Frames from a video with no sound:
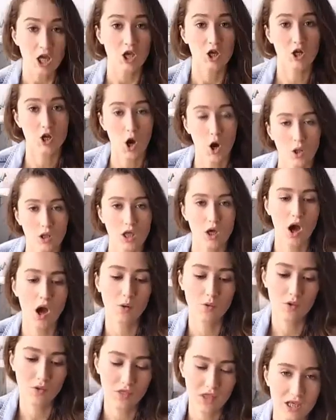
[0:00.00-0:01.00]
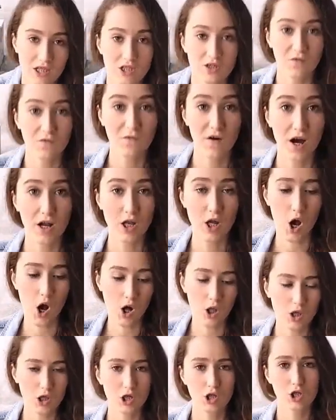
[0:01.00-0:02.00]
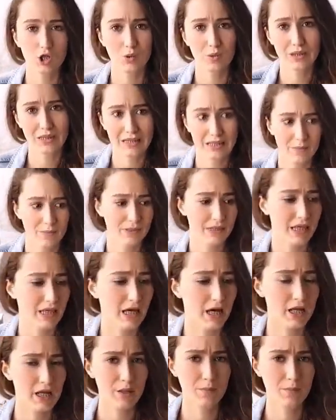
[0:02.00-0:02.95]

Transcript: You're the only one who thinks you're funny. All you do is lip sync,